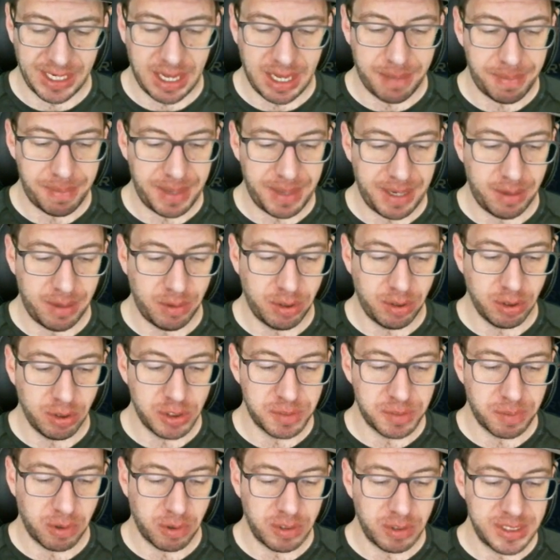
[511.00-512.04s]
it up, and
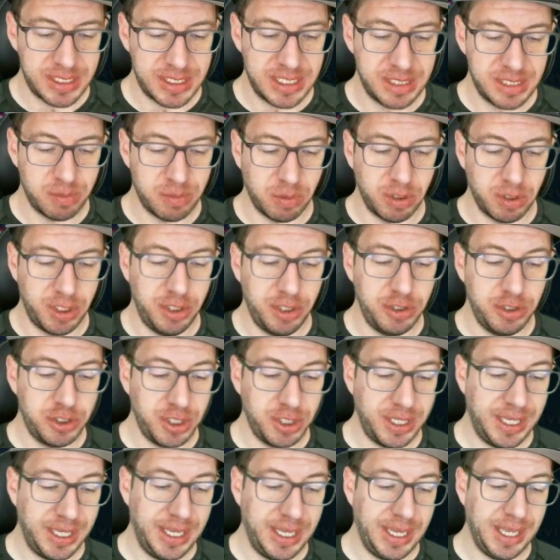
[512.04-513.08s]
those bonuses will
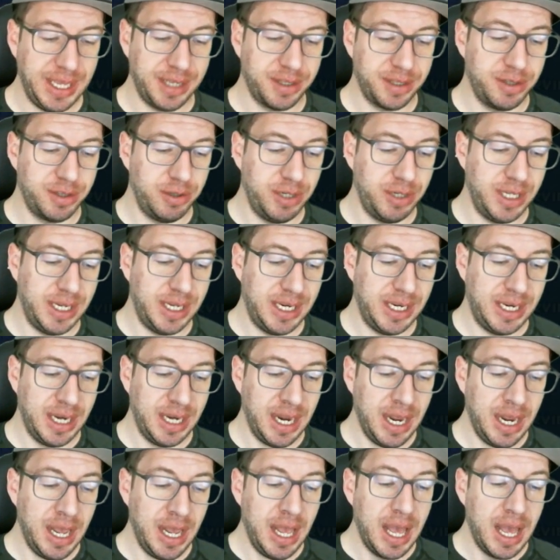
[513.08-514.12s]
usually include
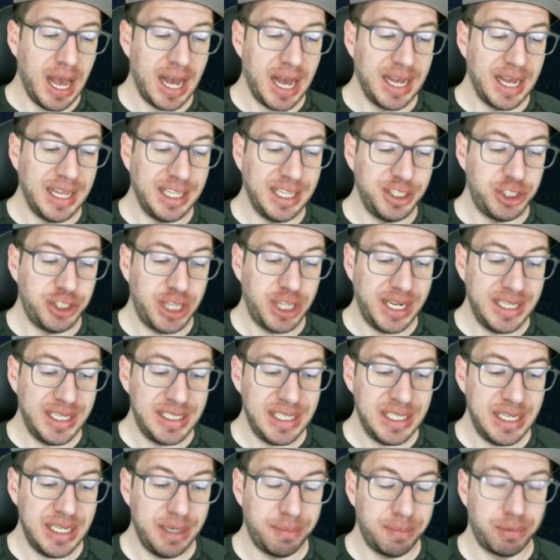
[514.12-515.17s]

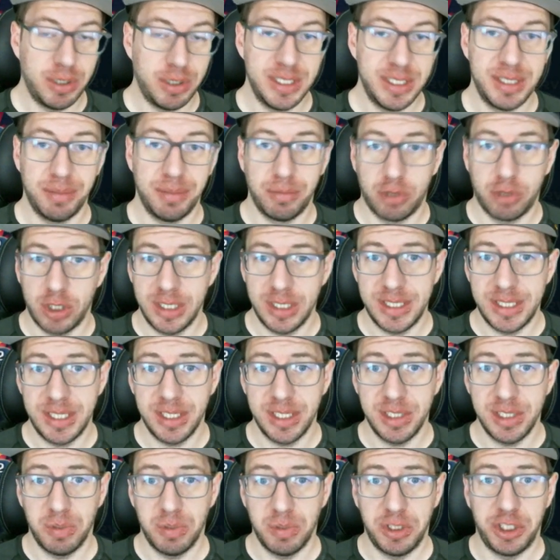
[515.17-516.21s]
enchanted prism
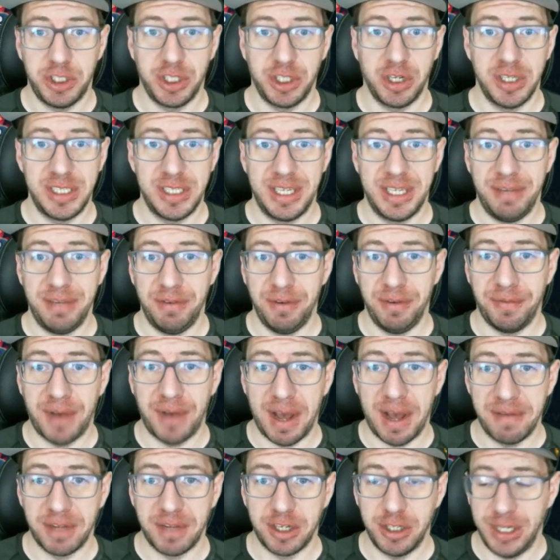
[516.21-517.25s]
crystals, which are going to give you
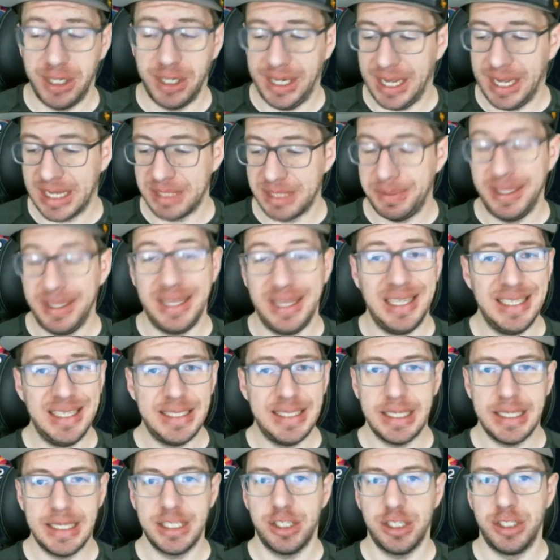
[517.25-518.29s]
500 EXP. These
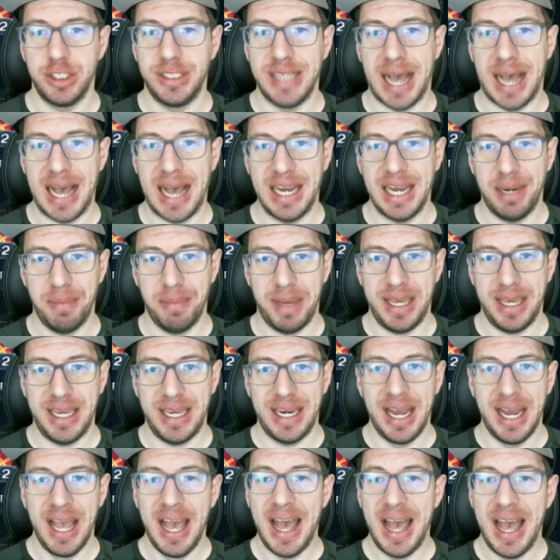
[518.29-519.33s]
things are
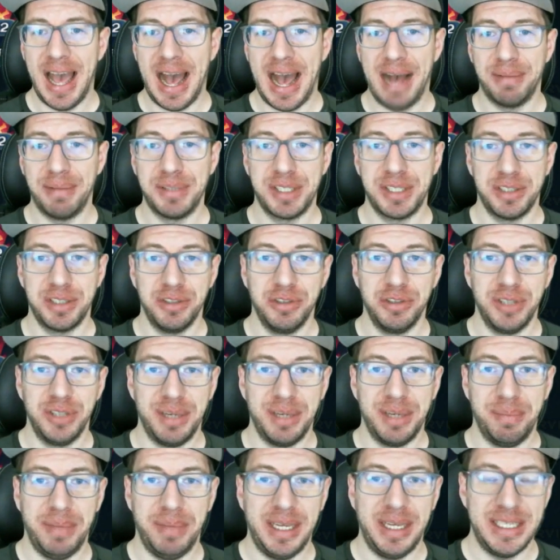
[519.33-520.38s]
dynamite, absolutely
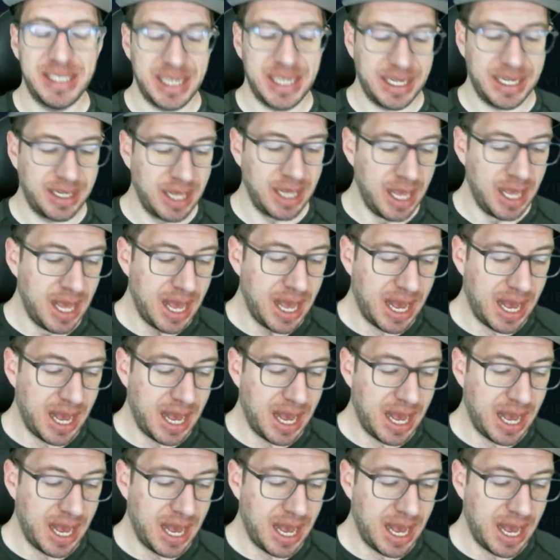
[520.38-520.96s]
amazing.